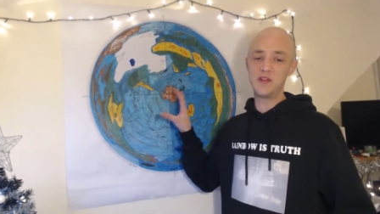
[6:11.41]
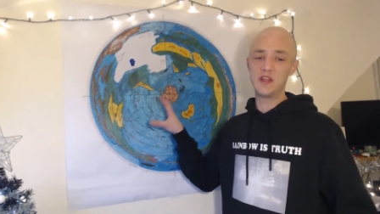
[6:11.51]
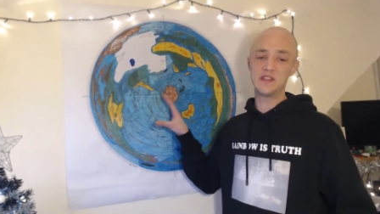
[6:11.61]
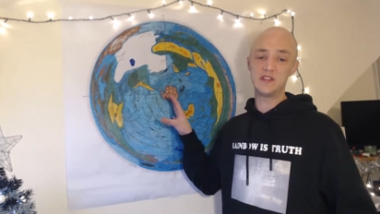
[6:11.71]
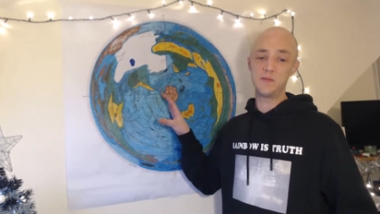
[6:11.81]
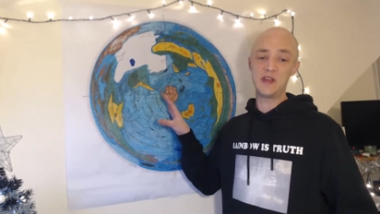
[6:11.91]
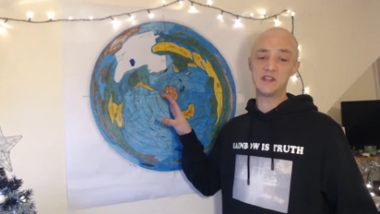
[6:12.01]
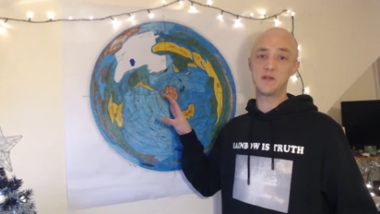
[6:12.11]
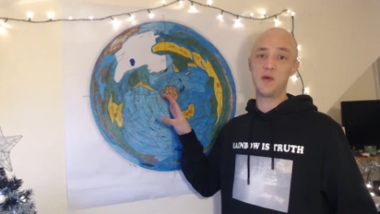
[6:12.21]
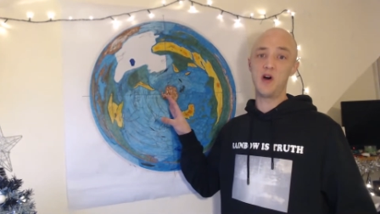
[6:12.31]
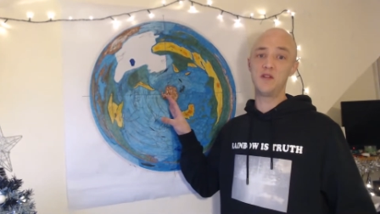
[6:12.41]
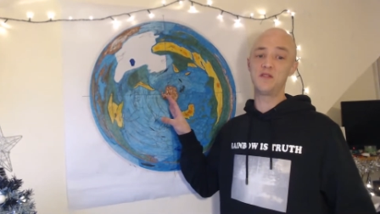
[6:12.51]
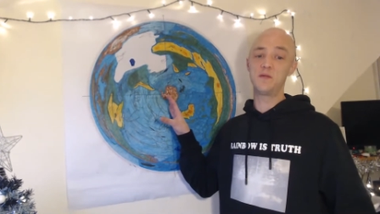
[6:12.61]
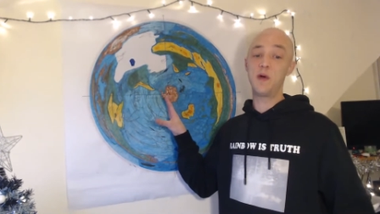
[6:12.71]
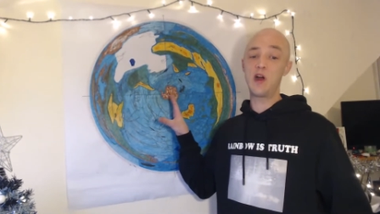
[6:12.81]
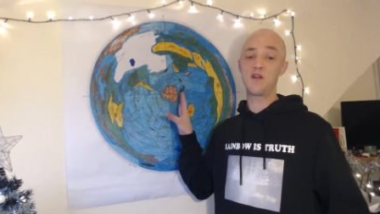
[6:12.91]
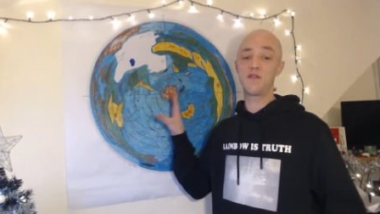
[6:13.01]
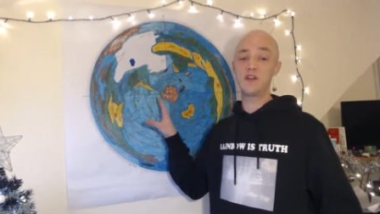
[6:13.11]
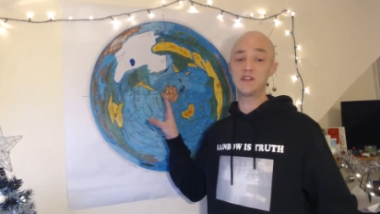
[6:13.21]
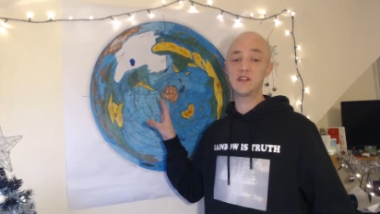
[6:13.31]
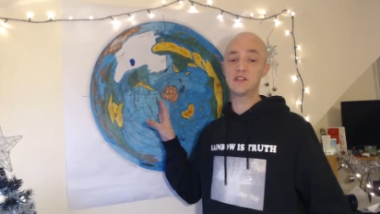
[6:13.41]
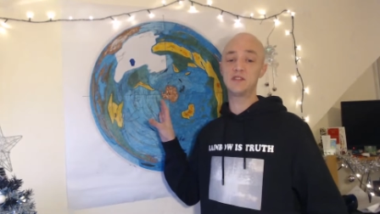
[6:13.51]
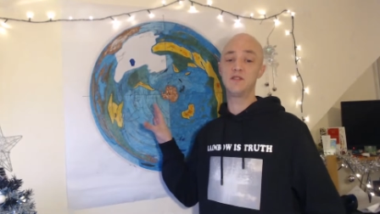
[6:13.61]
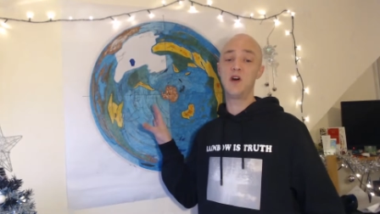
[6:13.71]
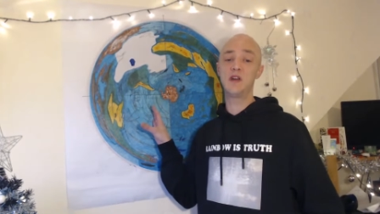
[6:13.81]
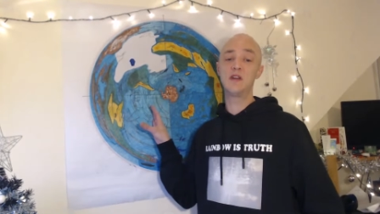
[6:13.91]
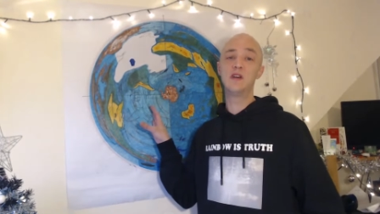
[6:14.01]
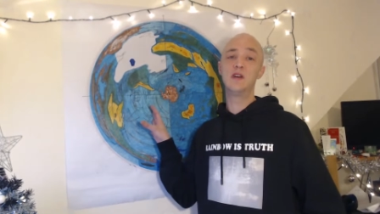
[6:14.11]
this is based upon power 3, 6, and 9,